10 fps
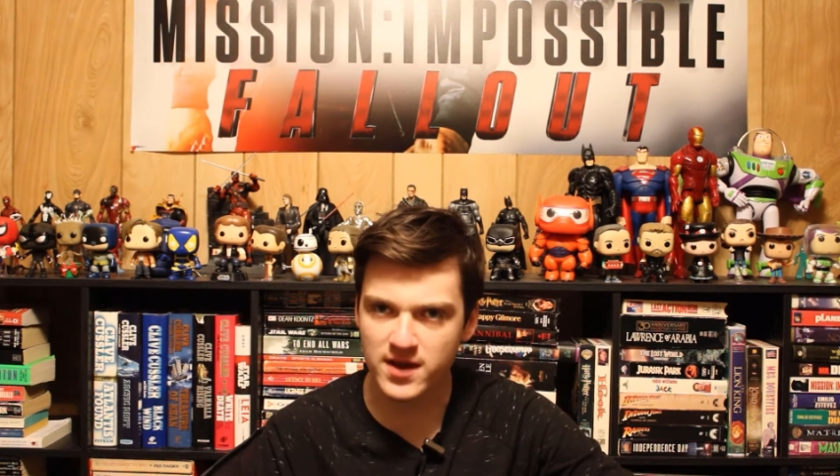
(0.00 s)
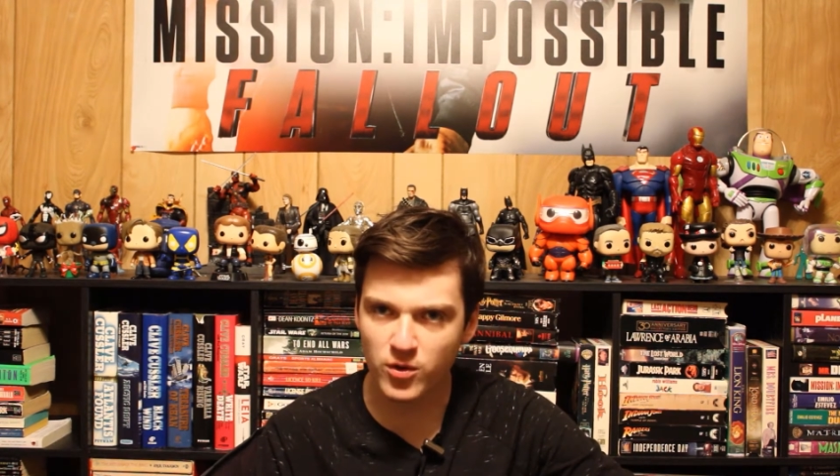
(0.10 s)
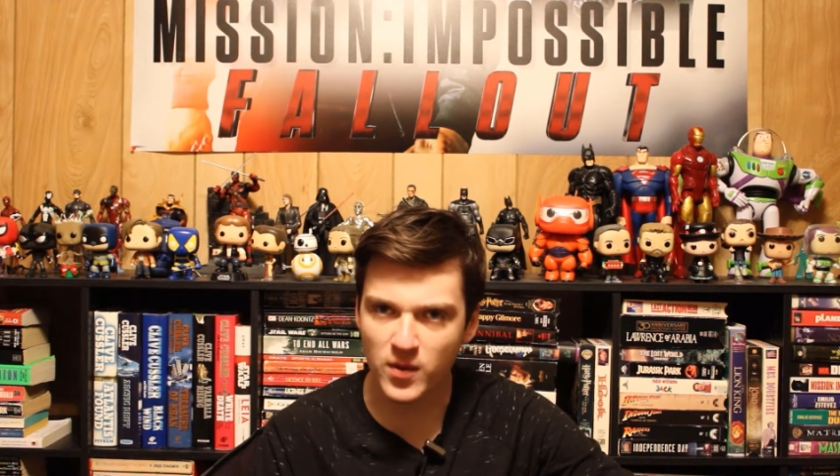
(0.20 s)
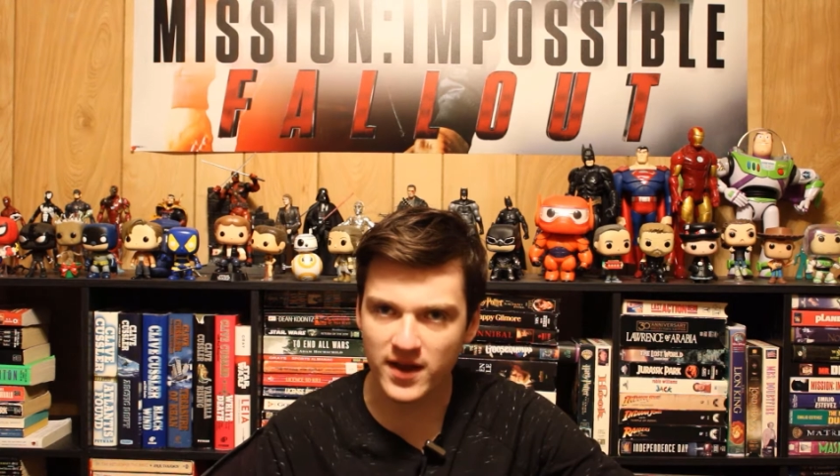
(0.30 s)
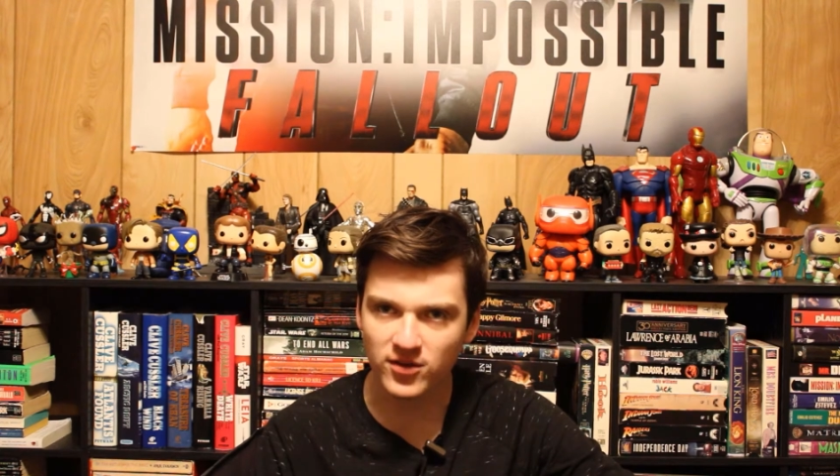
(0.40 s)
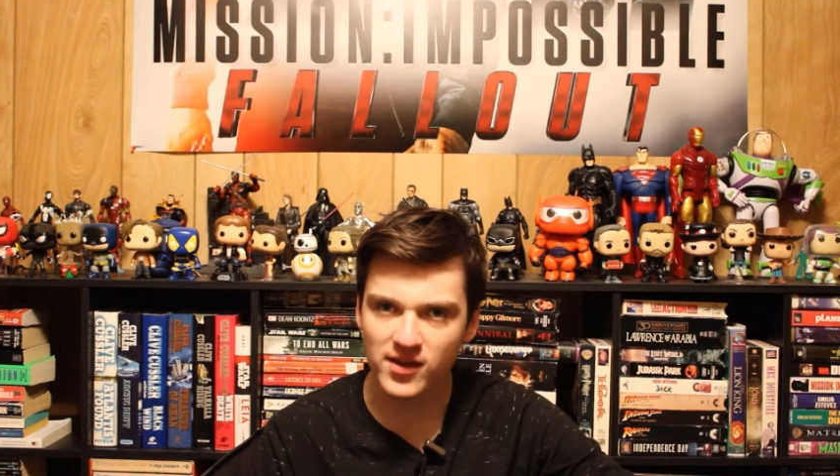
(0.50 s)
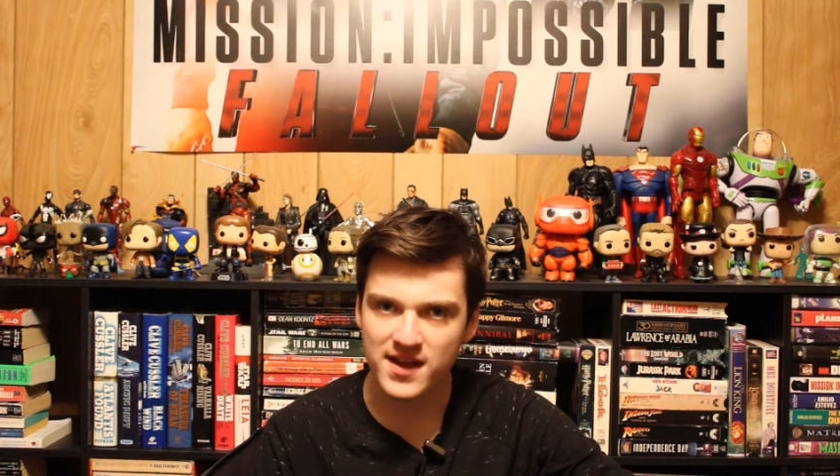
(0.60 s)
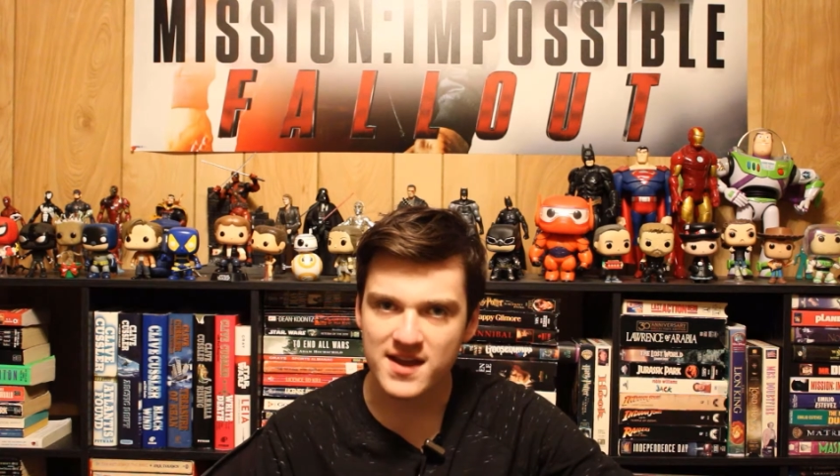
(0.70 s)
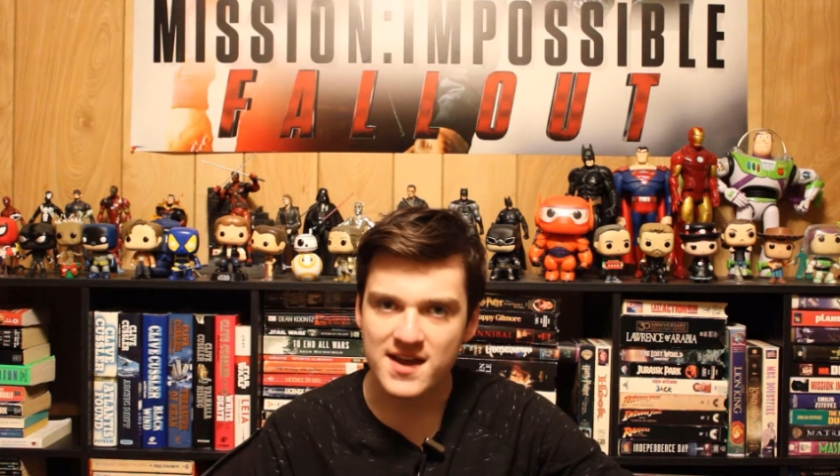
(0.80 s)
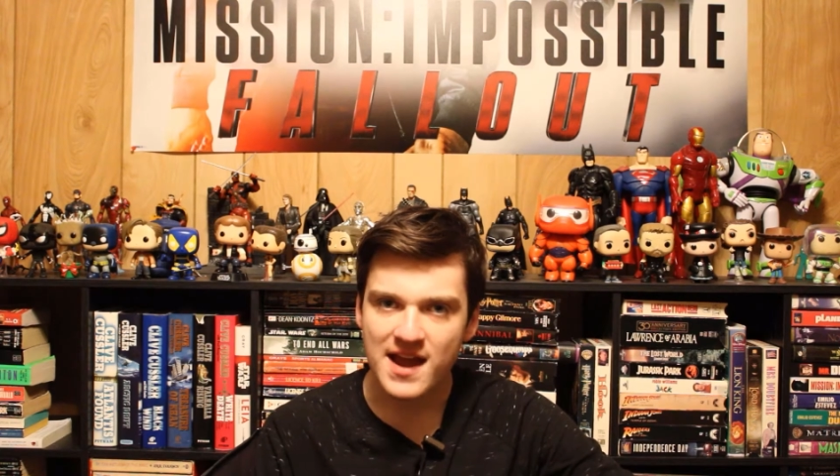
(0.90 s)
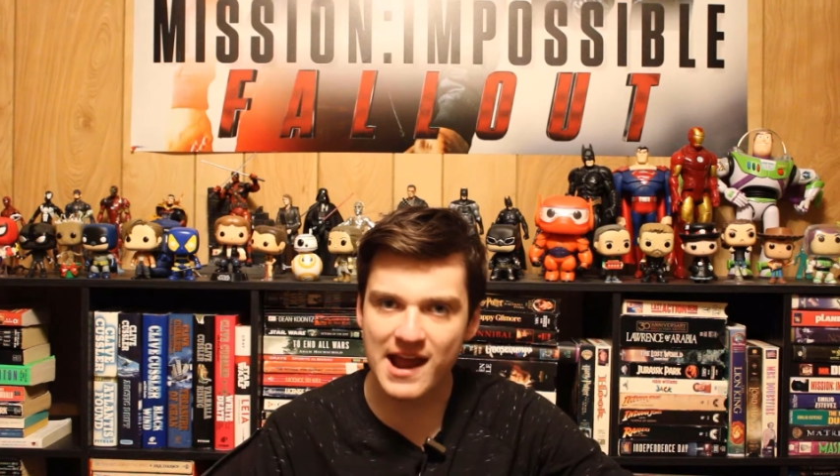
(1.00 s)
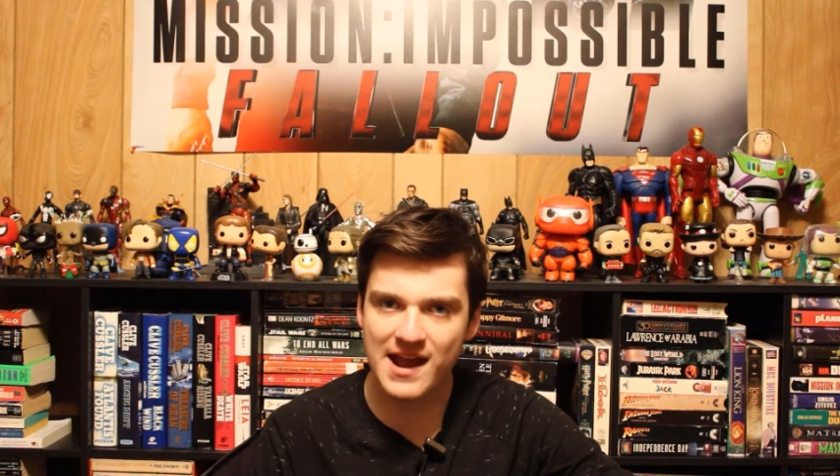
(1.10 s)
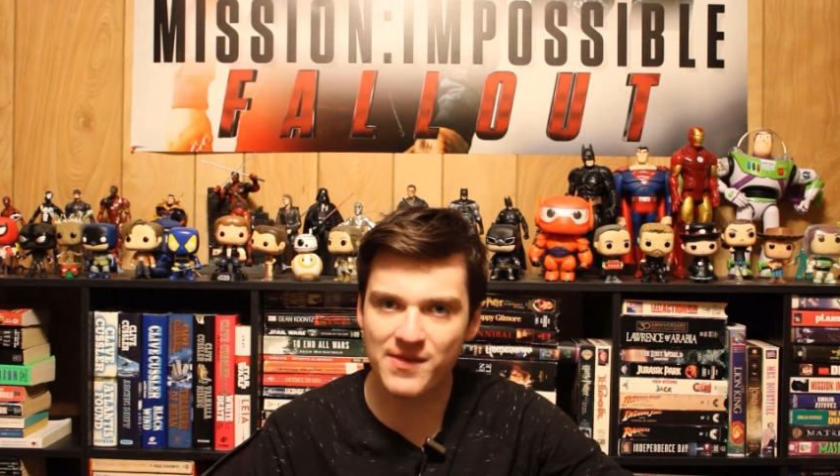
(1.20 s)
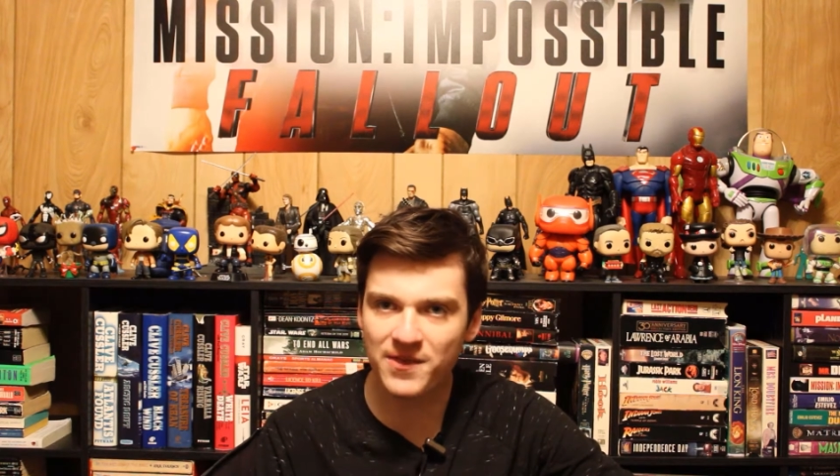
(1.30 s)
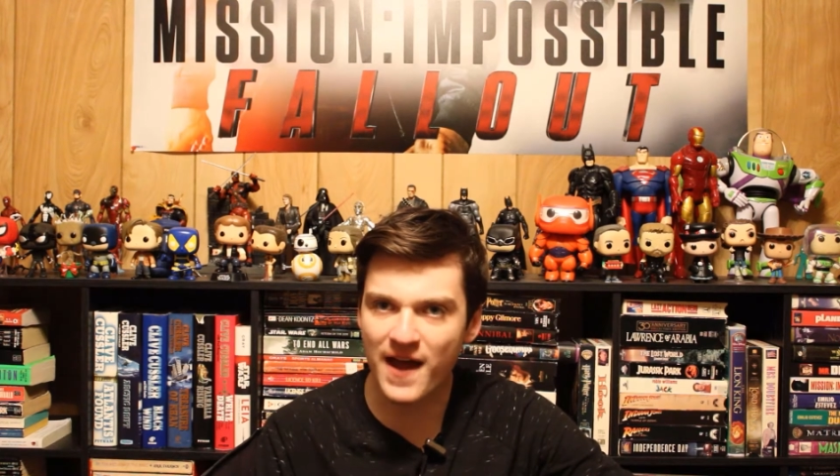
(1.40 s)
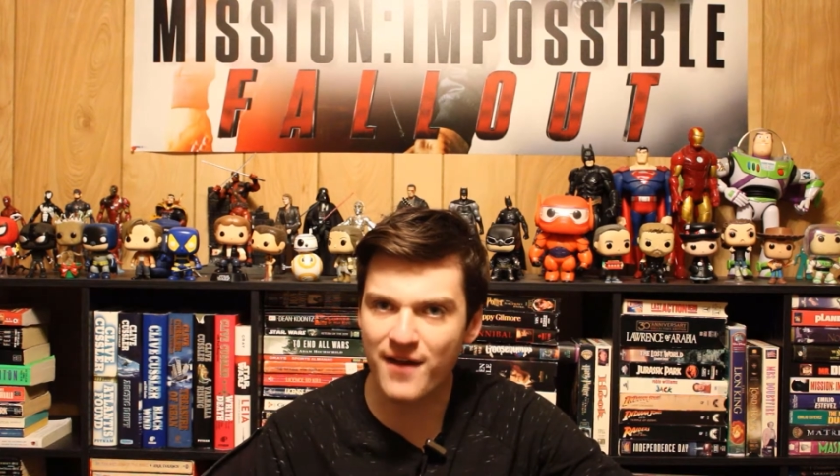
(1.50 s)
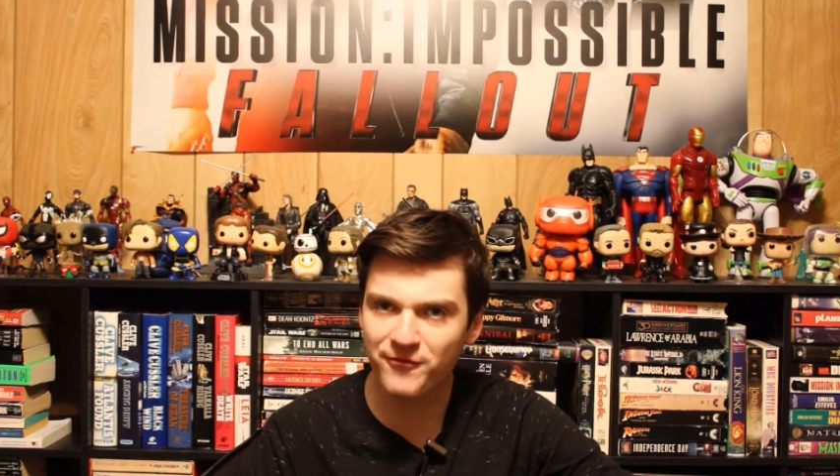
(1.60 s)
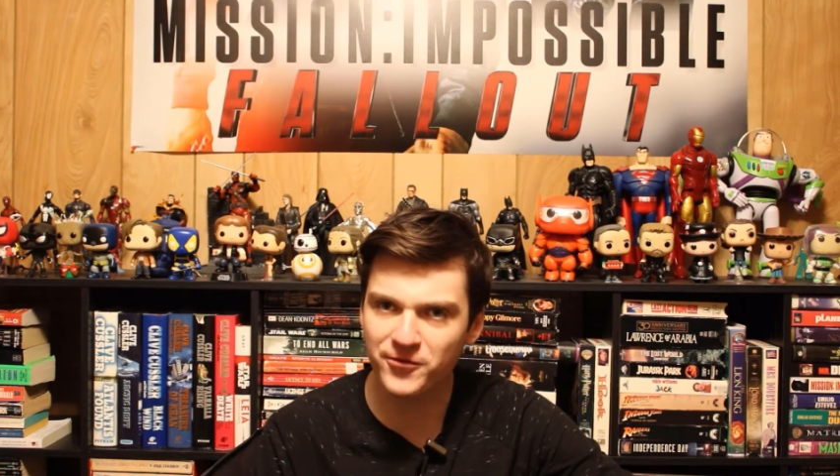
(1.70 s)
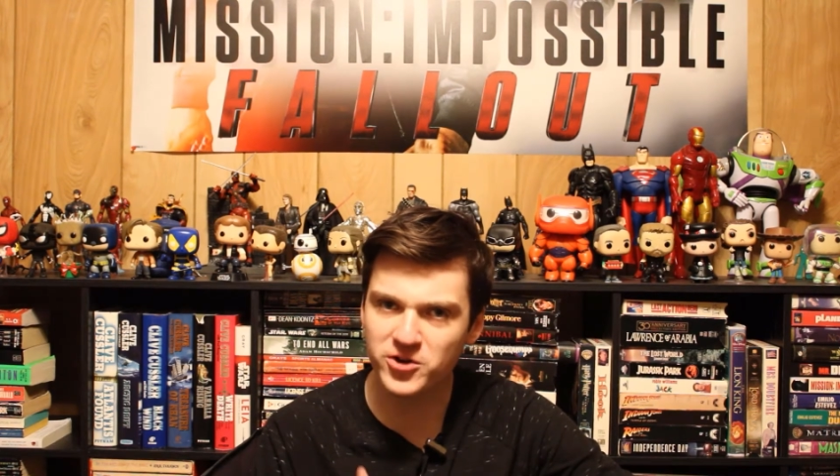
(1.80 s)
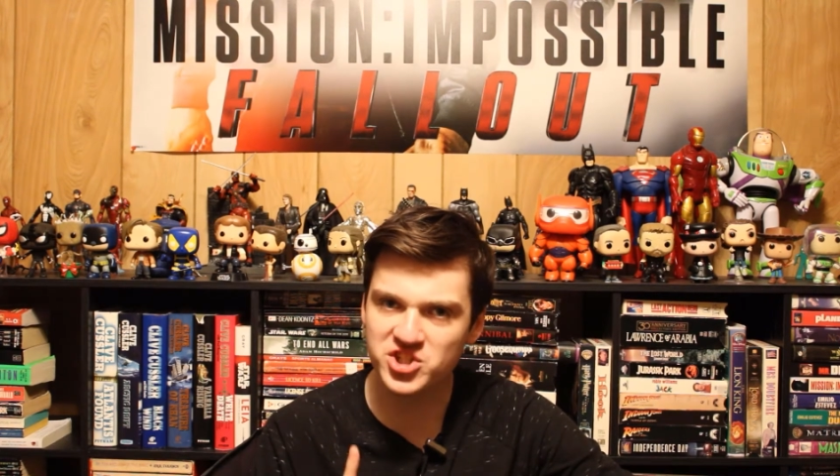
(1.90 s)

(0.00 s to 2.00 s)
quickly, and that first